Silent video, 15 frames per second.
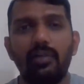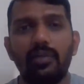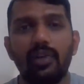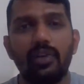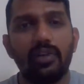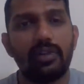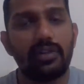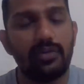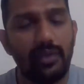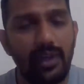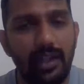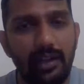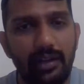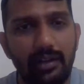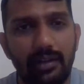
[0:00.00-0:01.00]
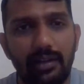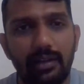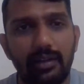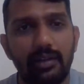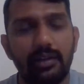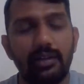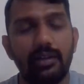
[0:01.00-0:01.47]
because when
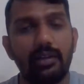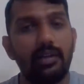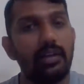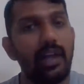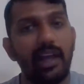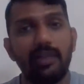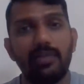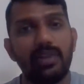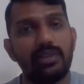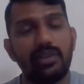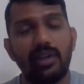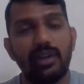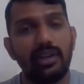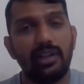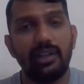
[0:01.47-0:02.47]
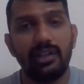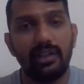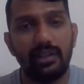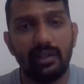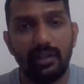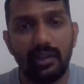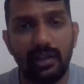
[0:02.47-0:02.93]
time is
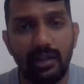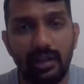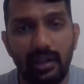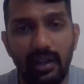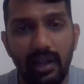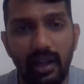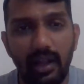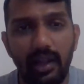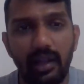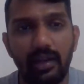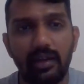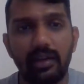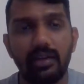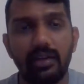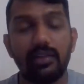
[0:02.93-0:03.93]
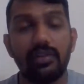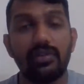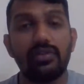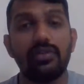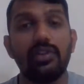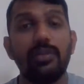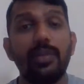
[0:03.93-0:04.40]
running, and you
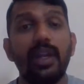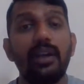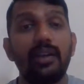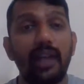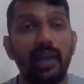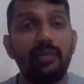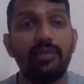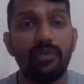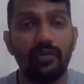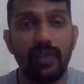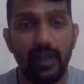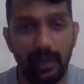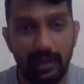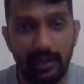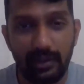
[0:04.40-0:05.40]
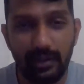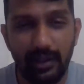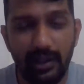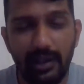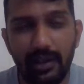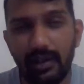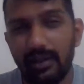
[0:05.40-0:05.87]
should make time to wait.
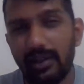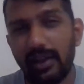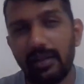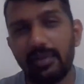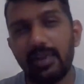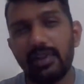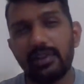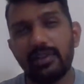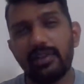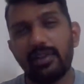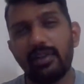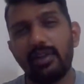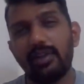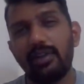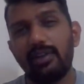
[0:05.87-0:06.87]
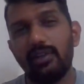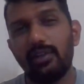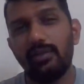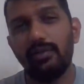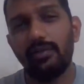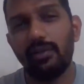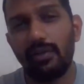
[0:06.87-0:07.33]
That means
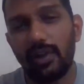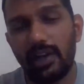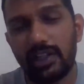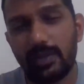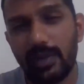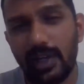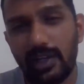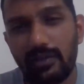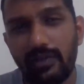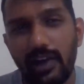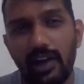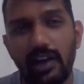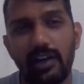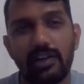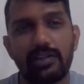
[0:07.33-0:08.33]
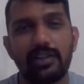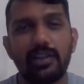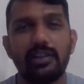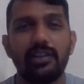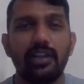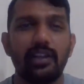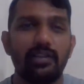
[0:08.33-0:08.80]
4 hours past, 5 hours,
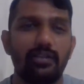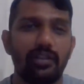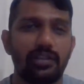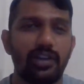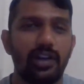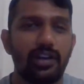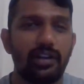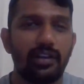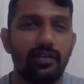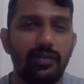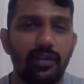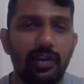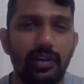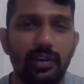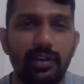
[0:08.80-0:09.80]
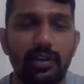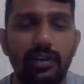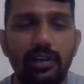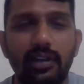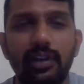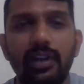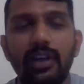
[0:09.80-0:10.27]
and then you're starting the work.
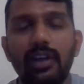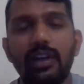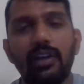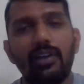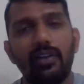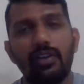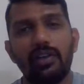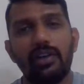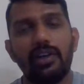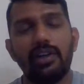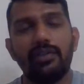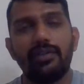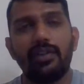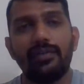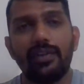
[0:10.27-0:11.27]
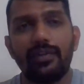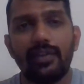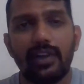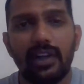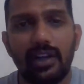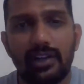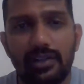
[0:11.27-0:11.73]
Already from
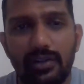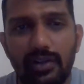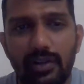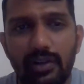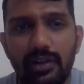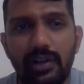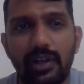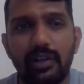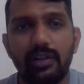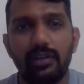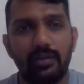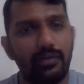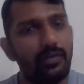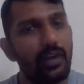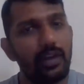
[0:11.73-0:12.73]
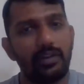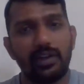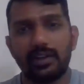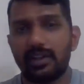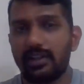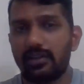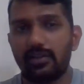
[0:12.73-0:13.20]
15 hours, your 5
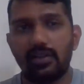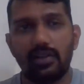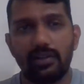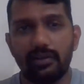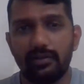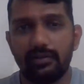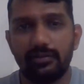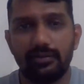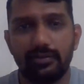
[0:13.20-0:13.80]
hours is gone,